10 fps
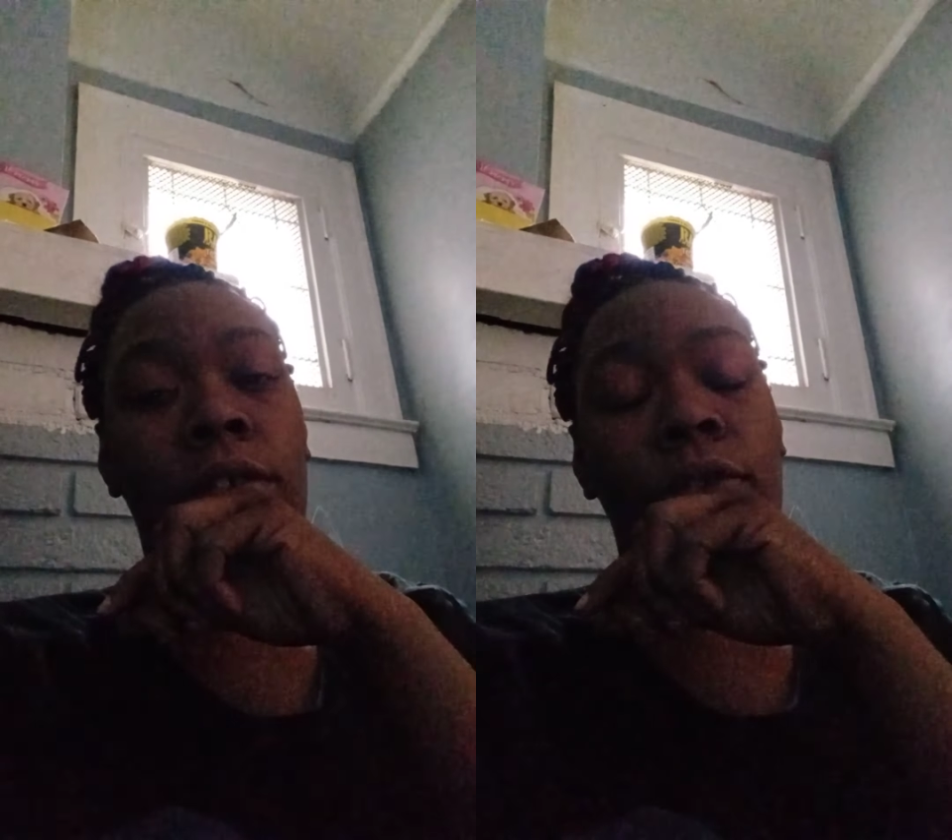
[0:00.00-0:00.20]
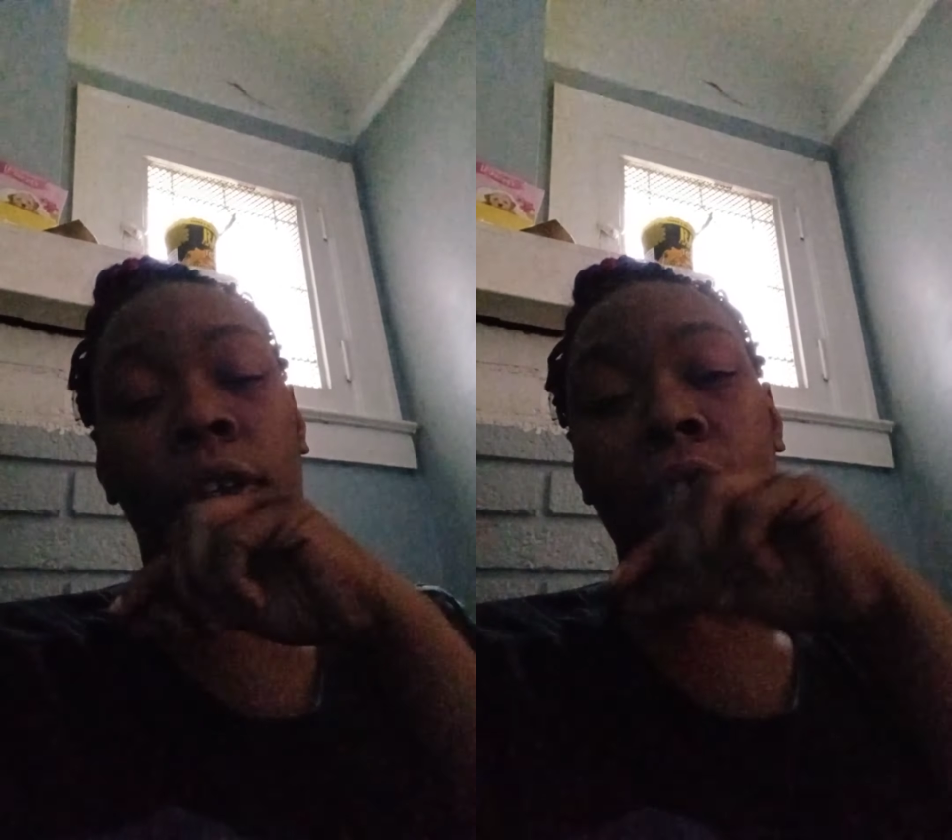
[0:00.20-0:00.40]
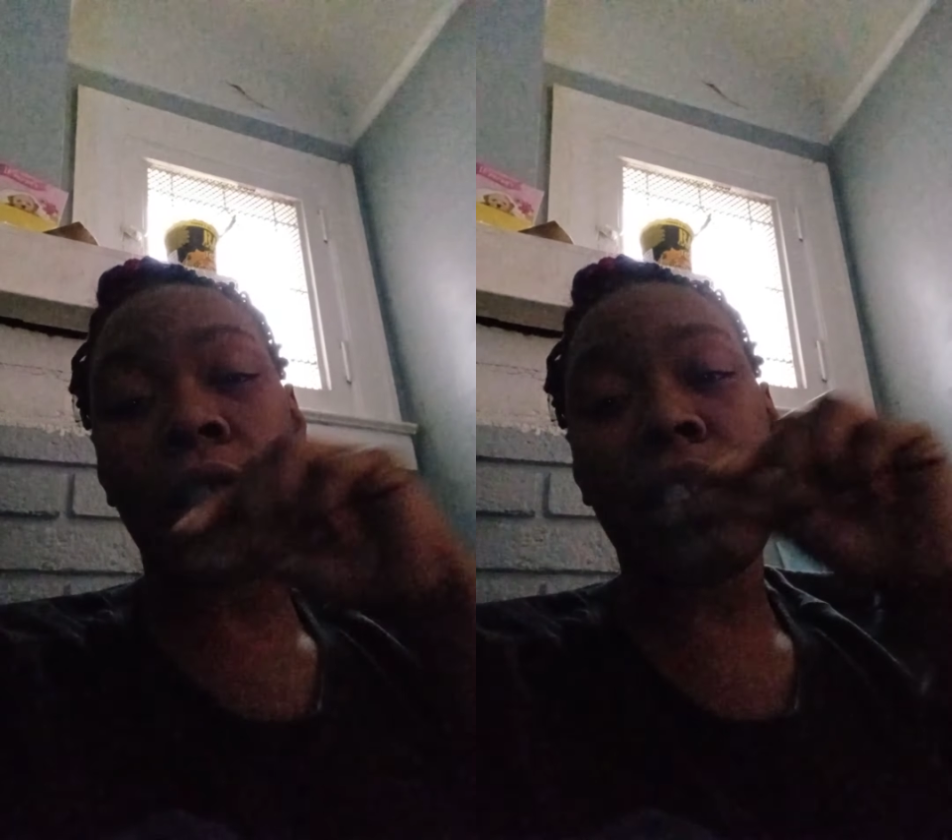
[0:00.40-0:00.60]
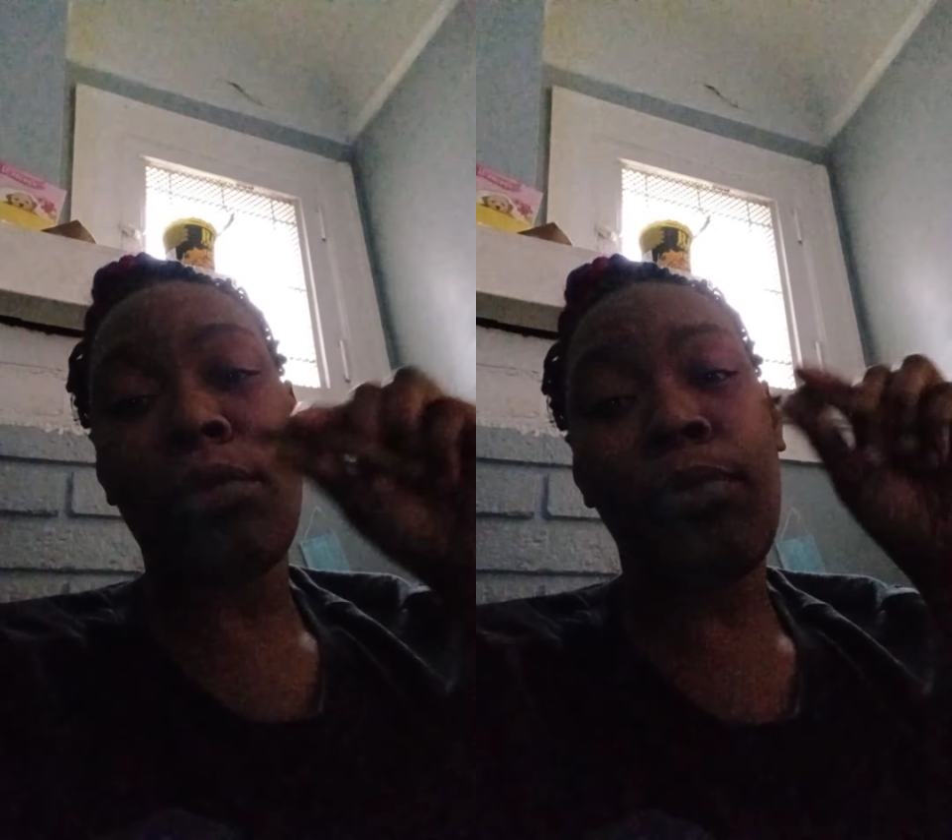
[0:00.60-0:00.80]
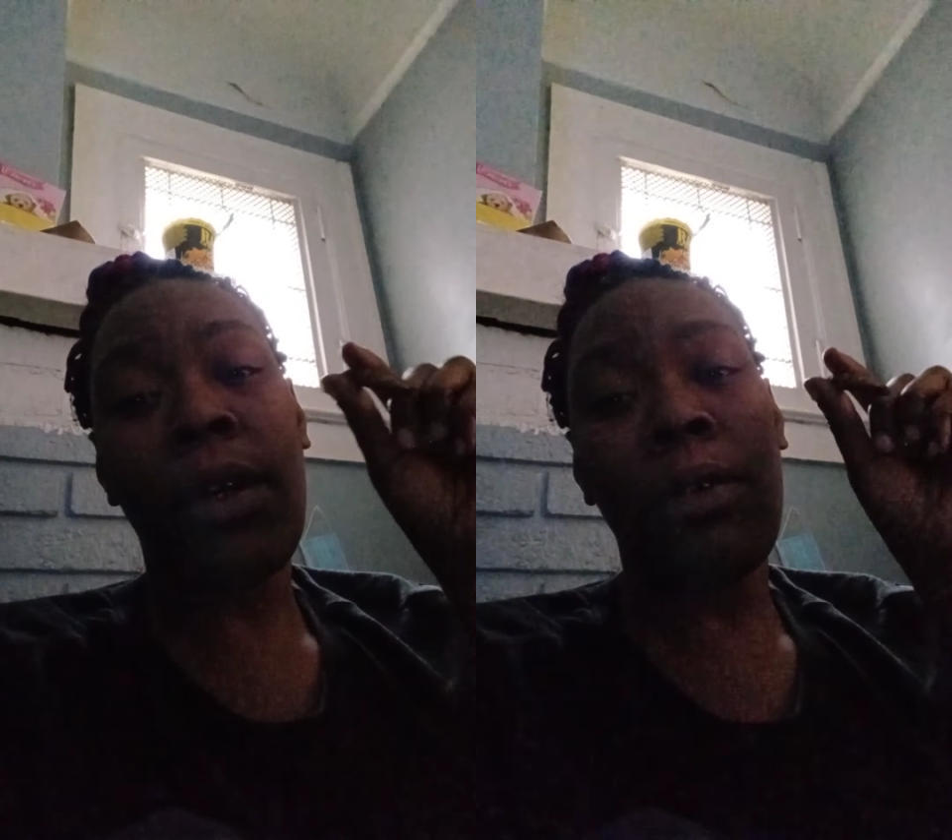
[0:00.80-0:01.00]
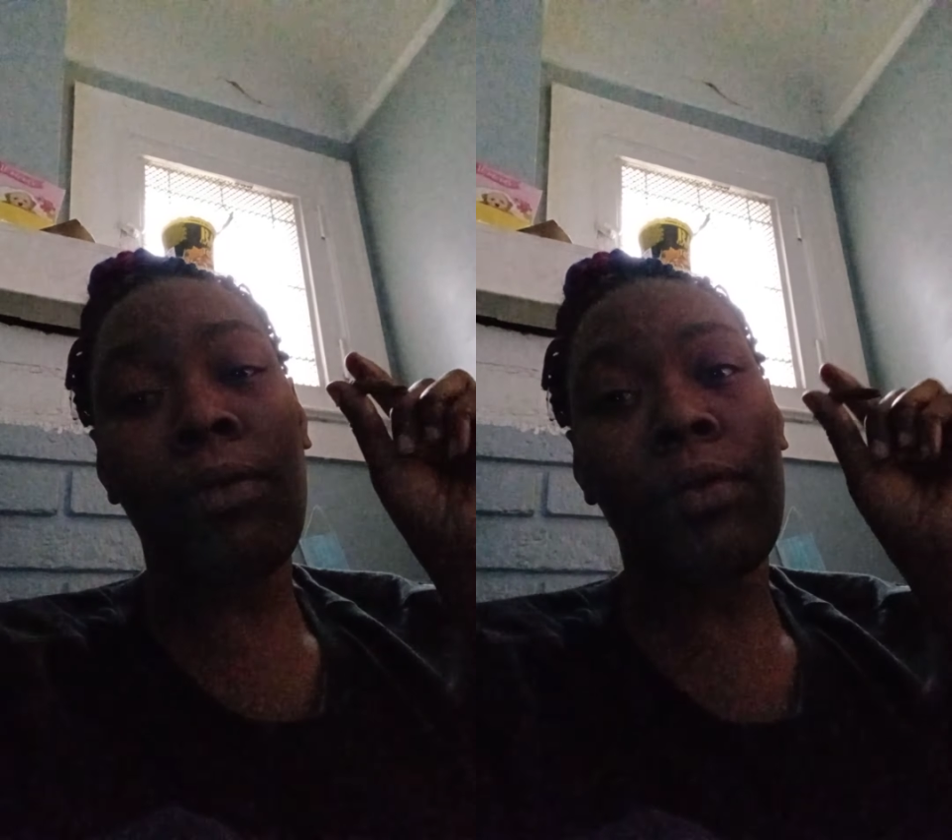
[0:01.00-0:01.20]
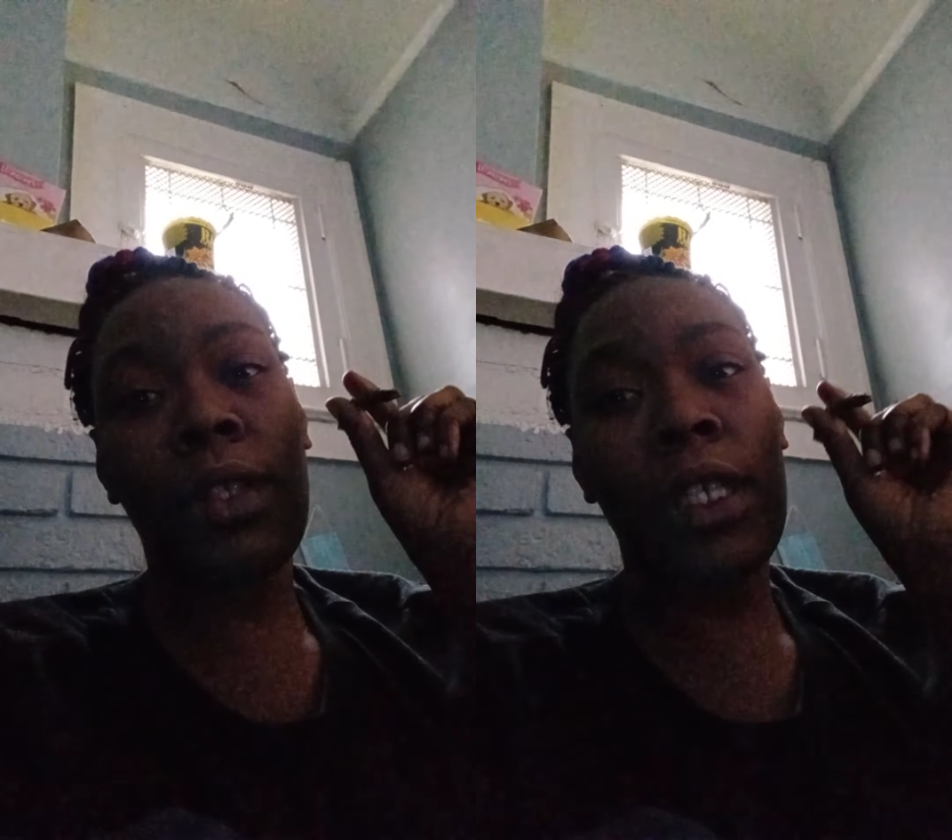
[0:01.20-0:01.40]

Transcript: to straight smoke